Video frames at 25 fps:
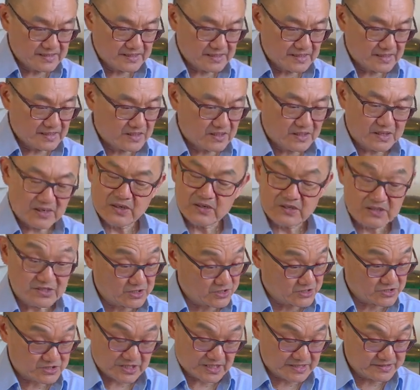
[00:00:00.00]
oh
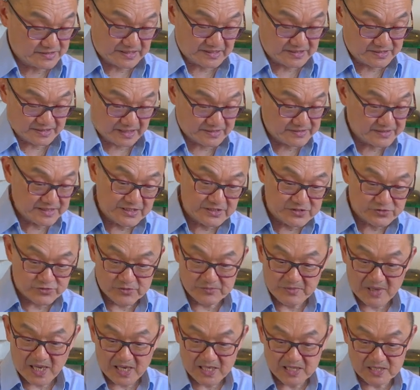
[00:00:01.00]
gosh, I think it's
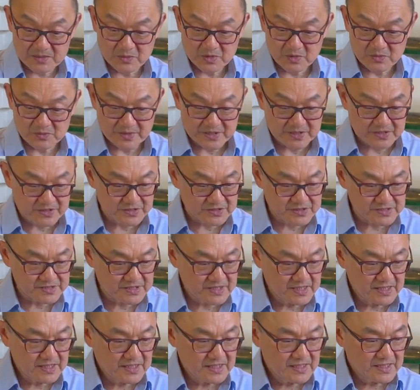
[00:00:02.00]
remarkable because
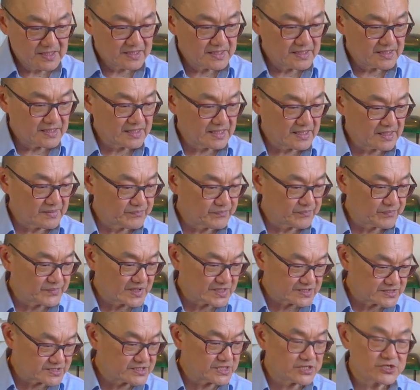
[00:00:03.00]

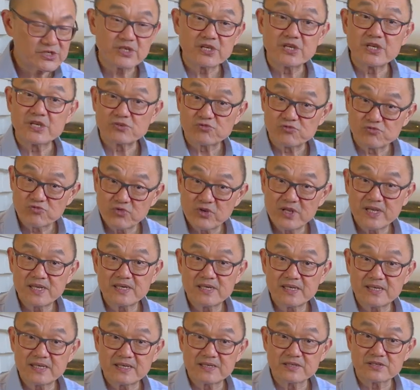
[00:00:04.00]
the stitching is
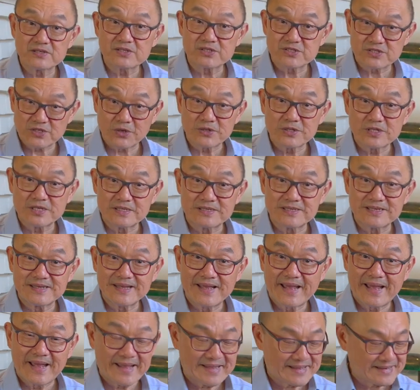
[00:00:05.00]
really solid
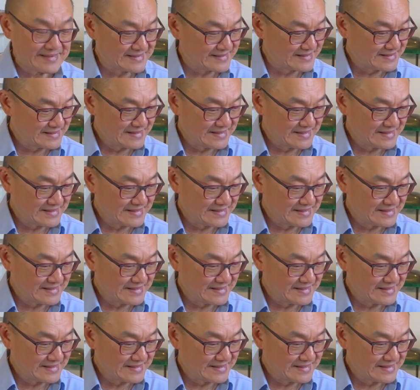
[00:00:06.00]
and